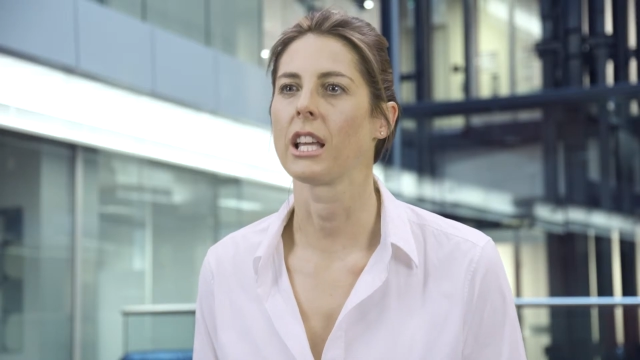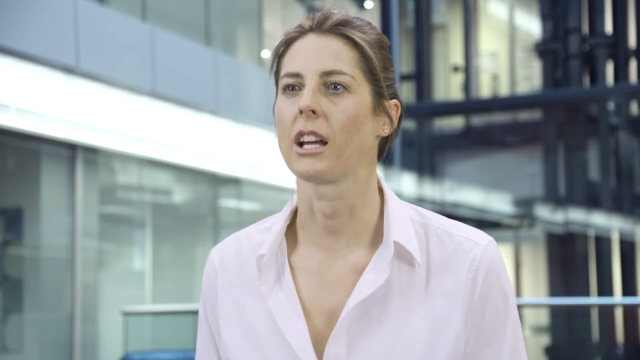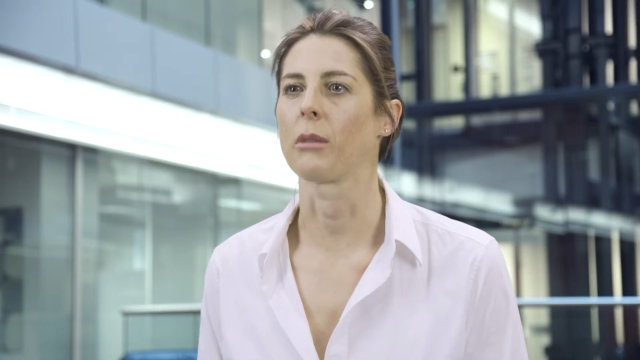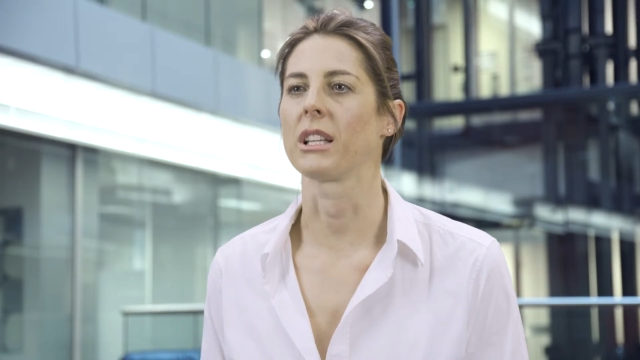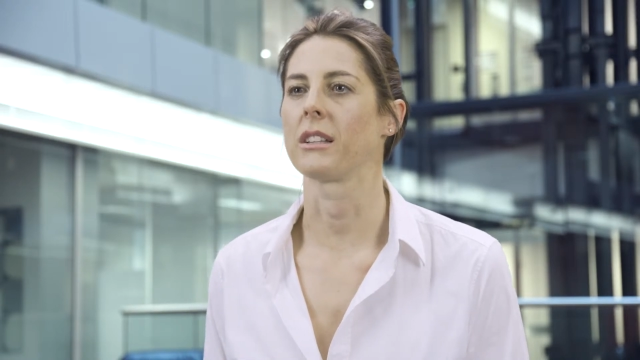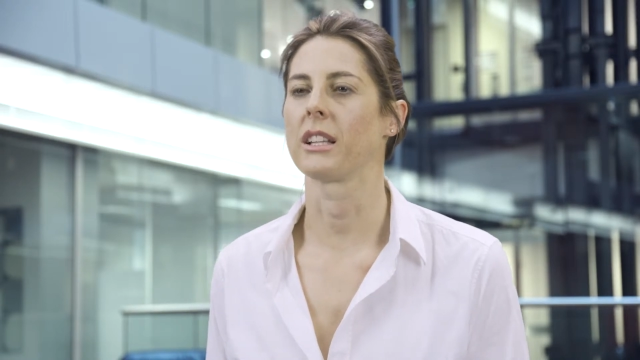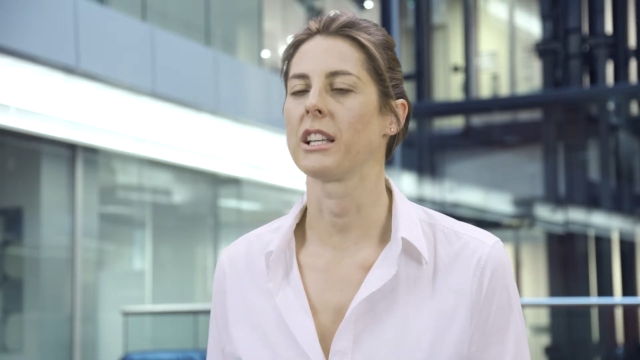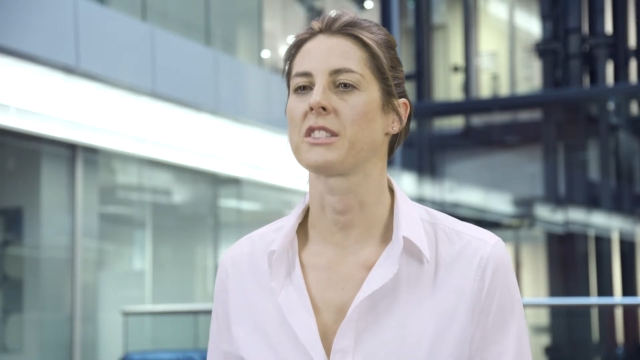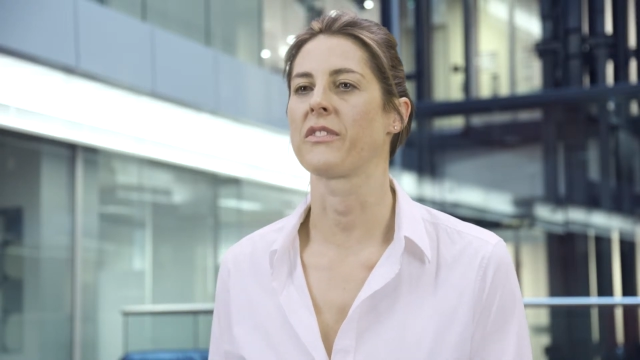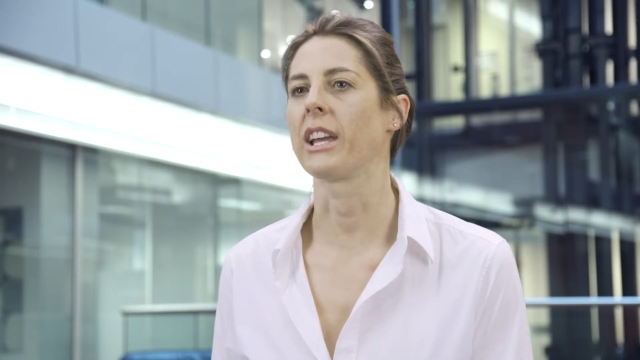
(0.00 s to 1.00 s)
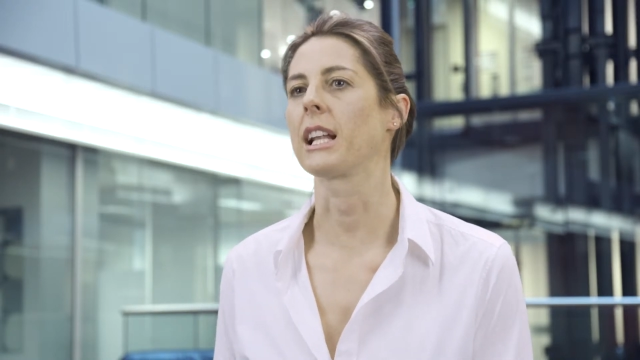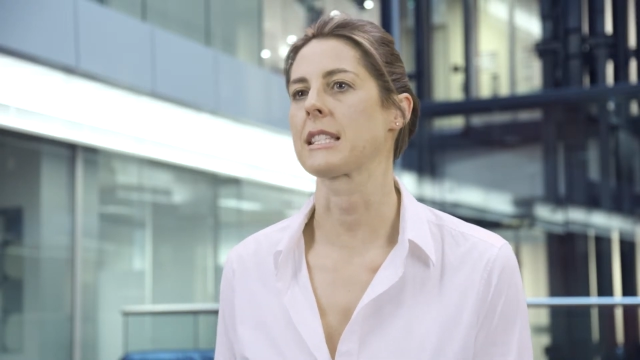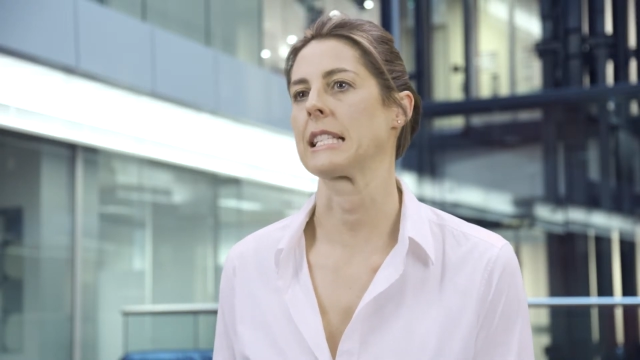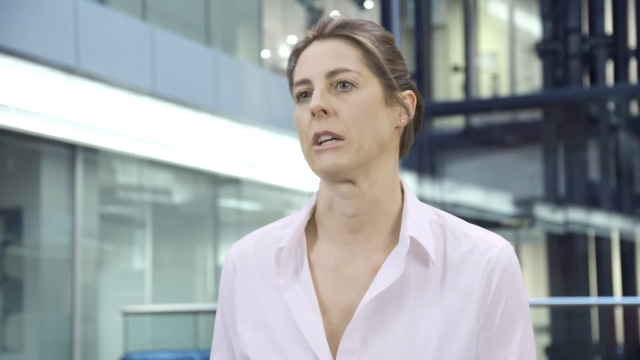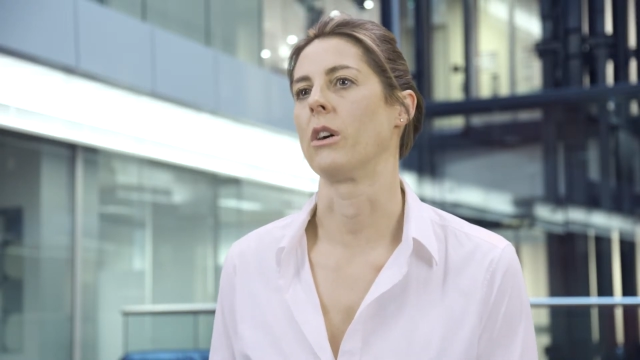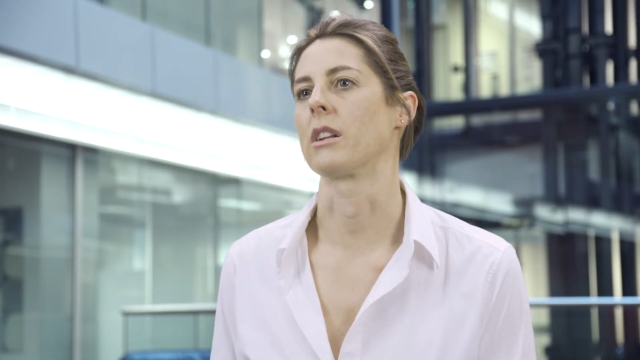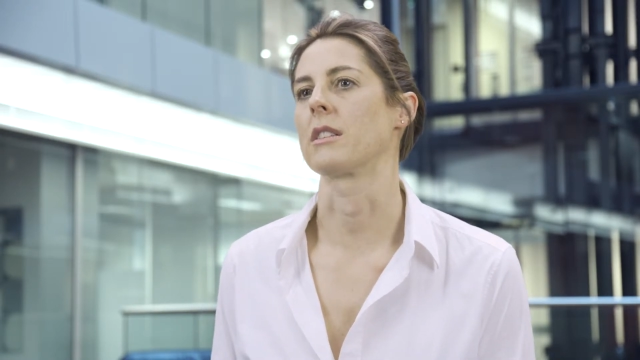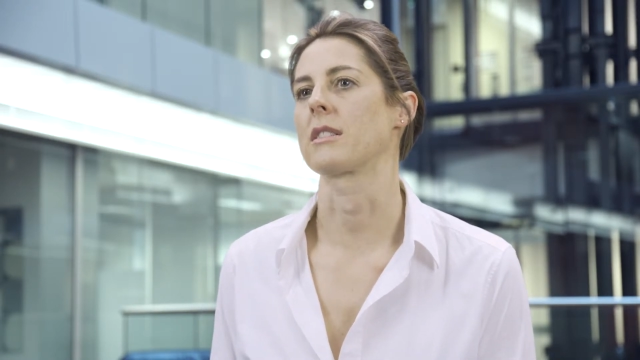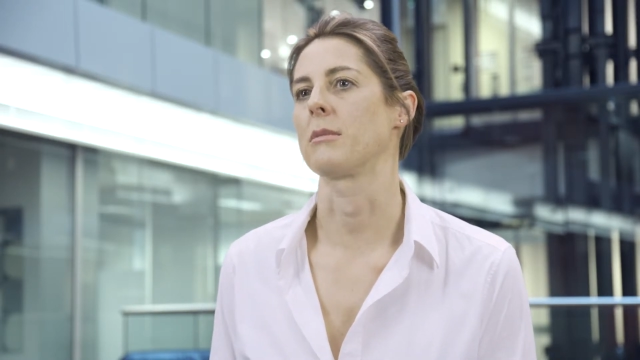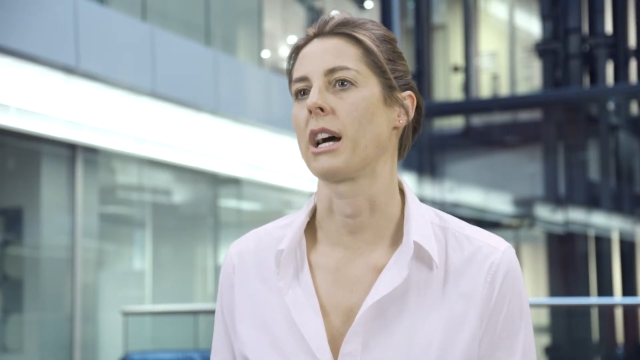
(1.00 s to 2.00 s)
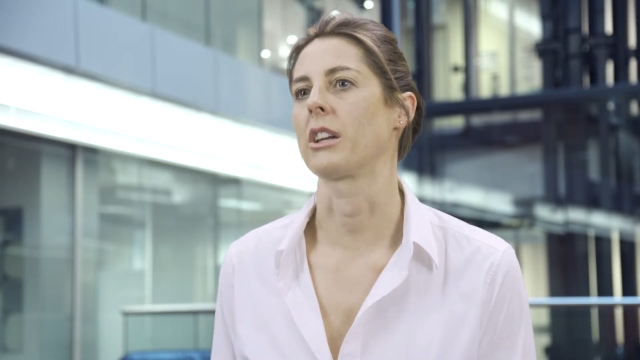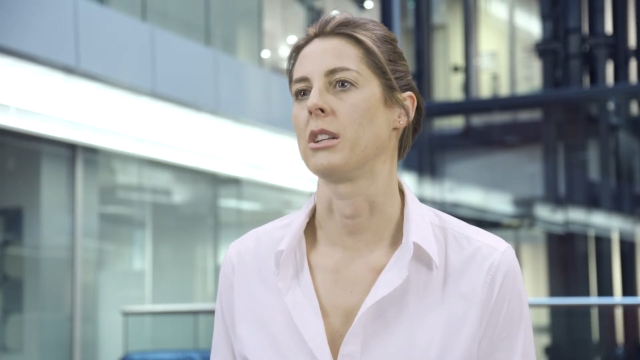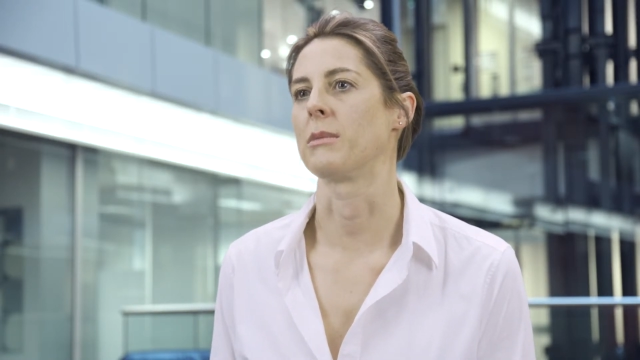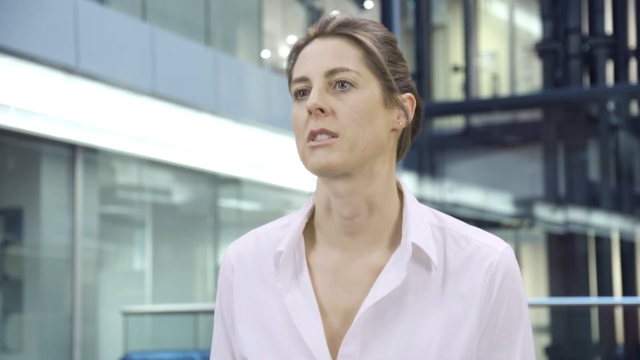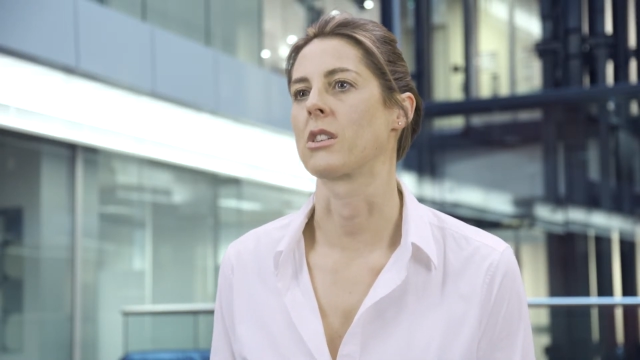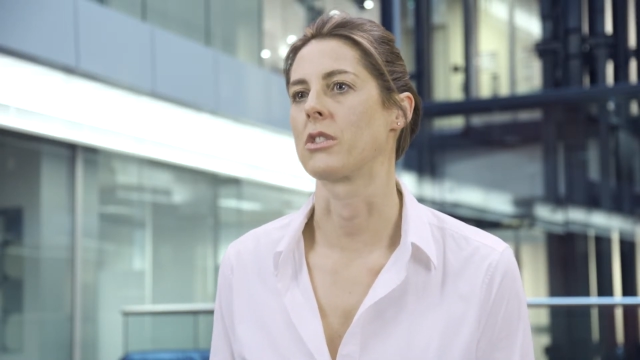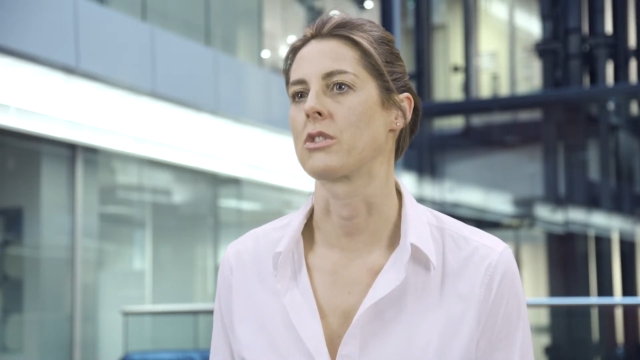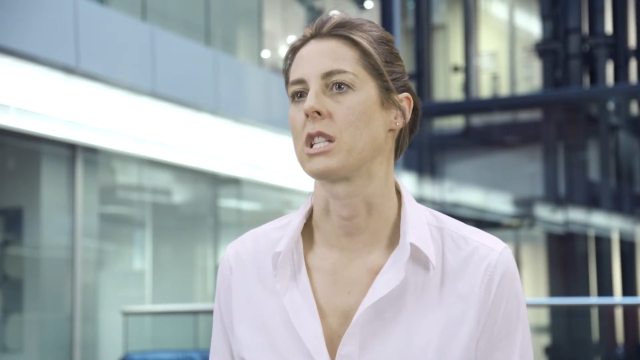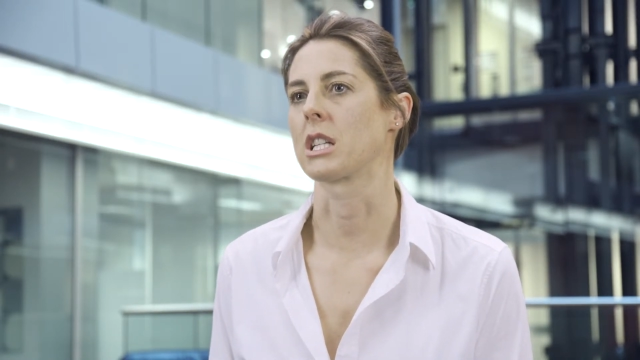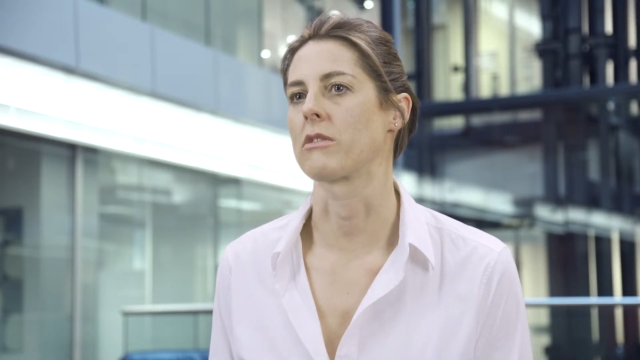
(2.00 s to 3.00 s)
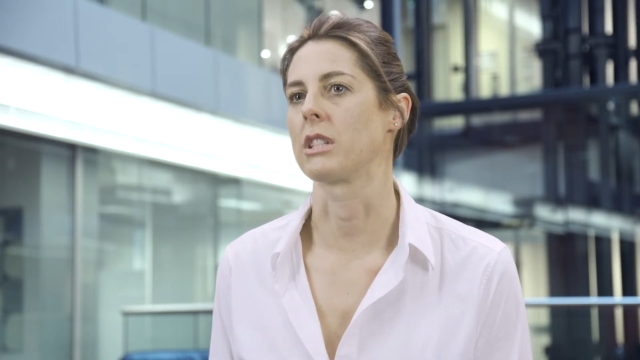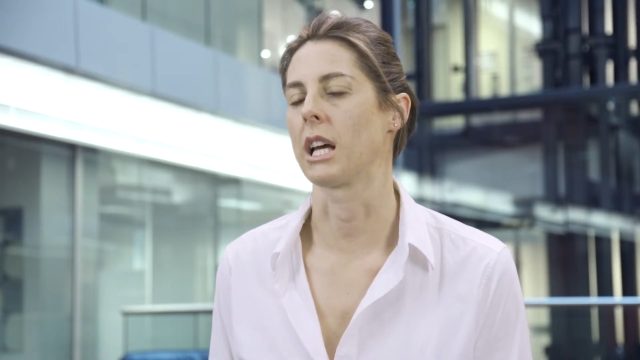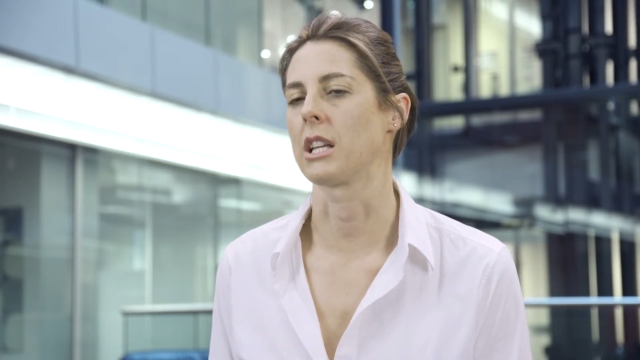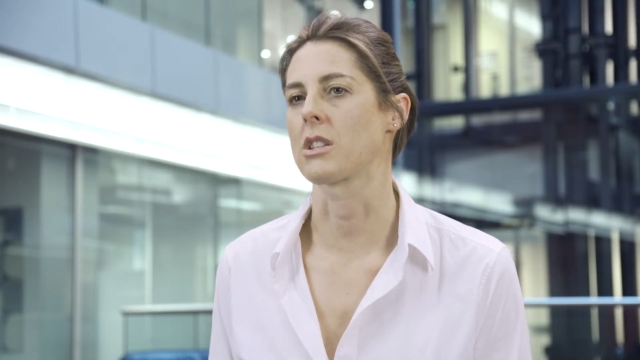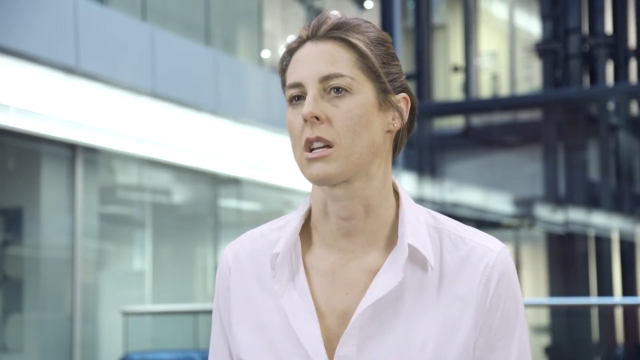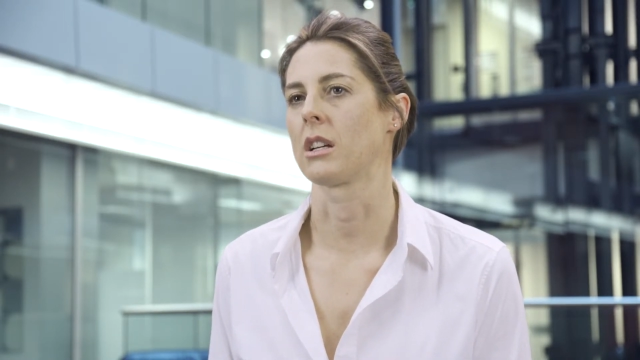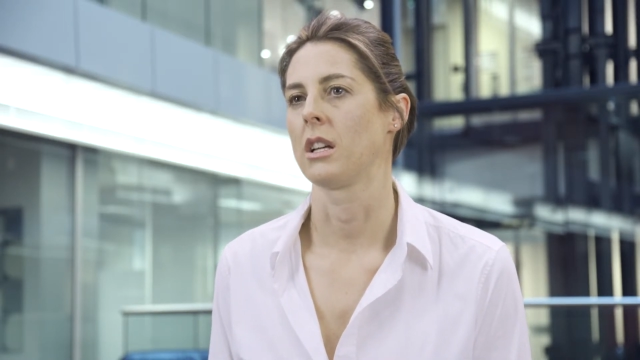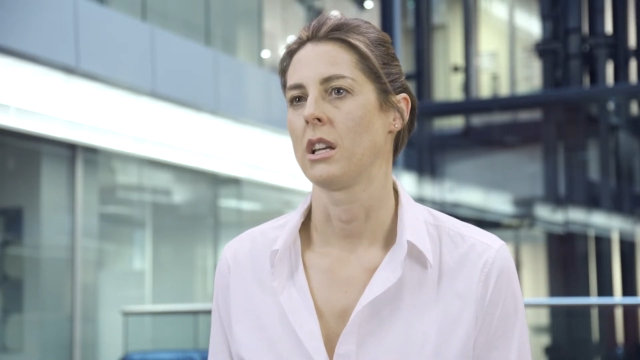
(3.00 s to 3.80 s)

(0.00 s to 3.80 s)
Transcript: it's fearlessly honest about humans' contradictory nature.